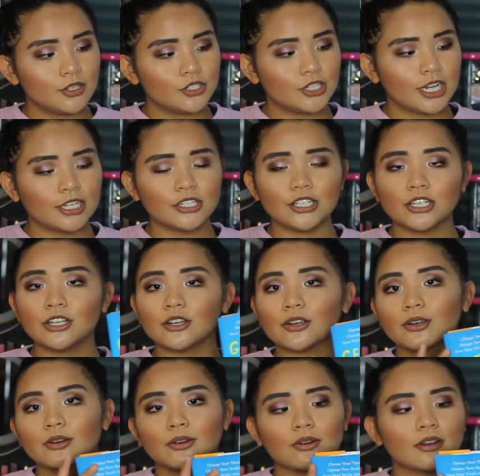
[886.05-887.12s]
changing
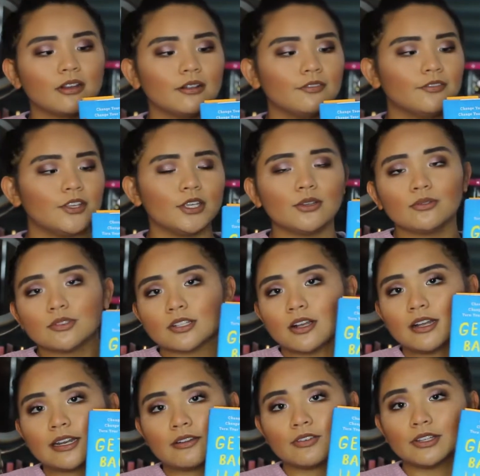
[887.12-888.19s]
your views
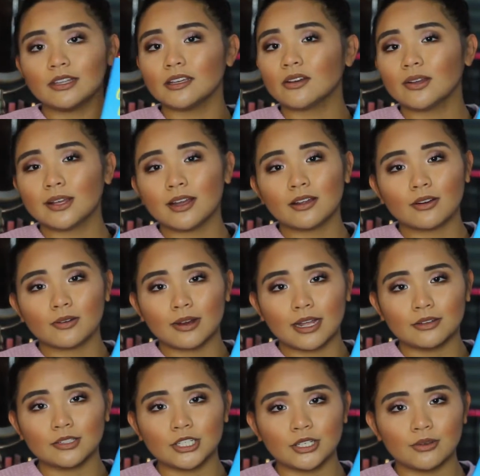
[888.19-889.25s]
on everything going on
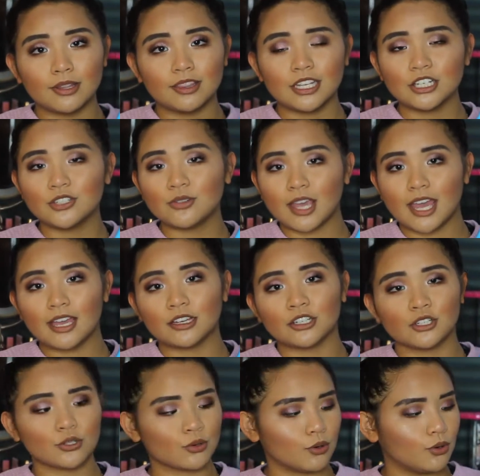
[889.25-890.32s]
around you and things you can't
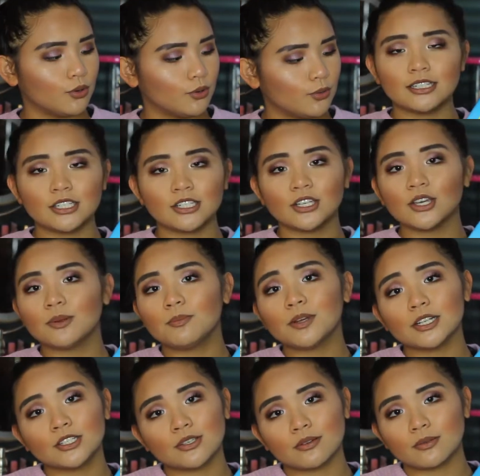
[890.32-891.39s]
control. This is a good
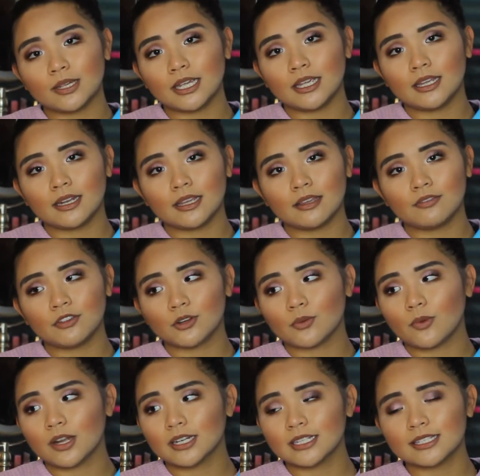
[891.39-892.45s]
book to read if you're
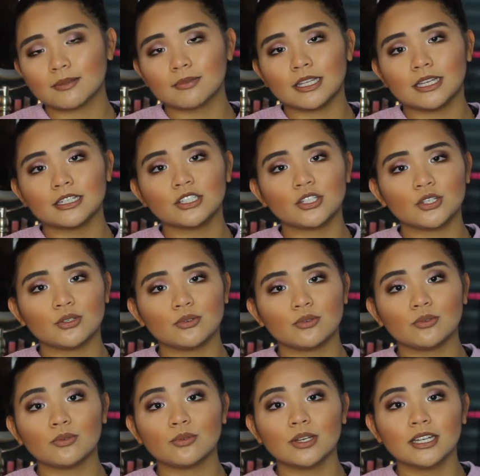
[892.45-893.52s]
wanting something
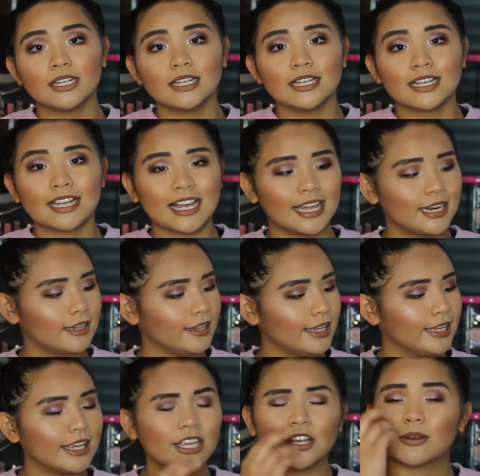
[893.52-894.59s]
to kind of
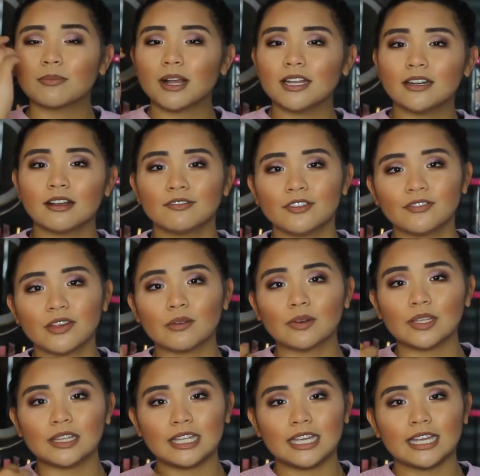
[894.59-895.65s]
like get your mind off of
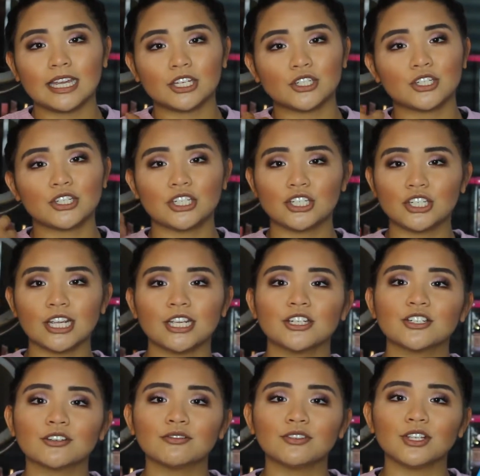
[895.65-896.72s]
everything and just to
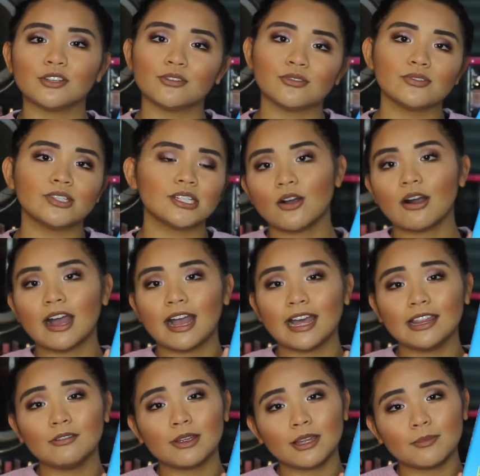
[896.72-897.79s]
change your views. So I
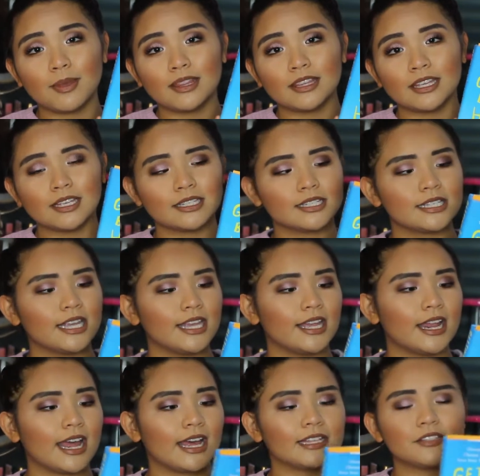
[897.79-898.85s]
highly recommend this. It
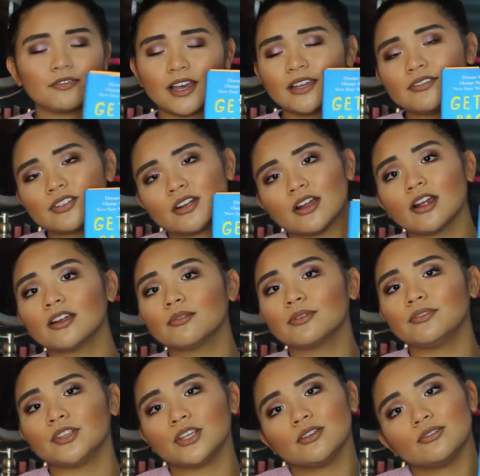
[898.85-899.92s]
has five star
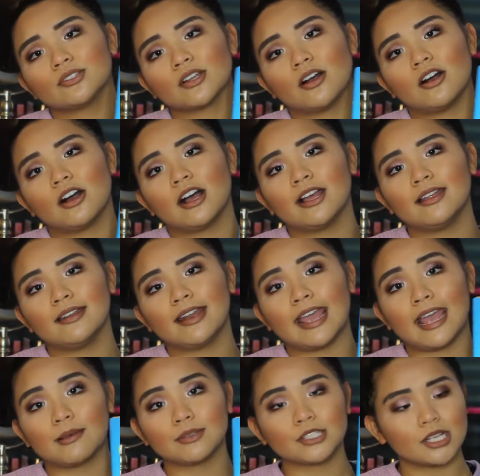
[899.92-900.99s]
reviews on
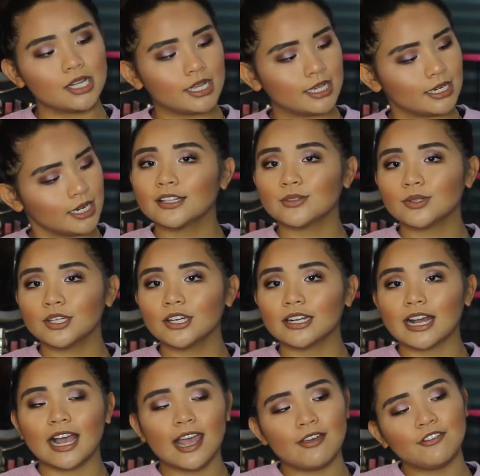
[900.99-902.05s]
Amazon. It's really good.
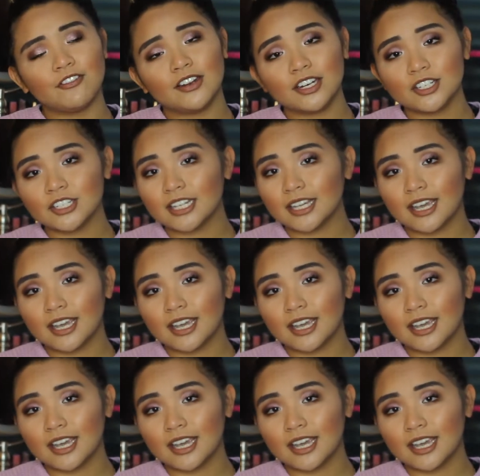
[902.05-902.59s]
I haven't finished it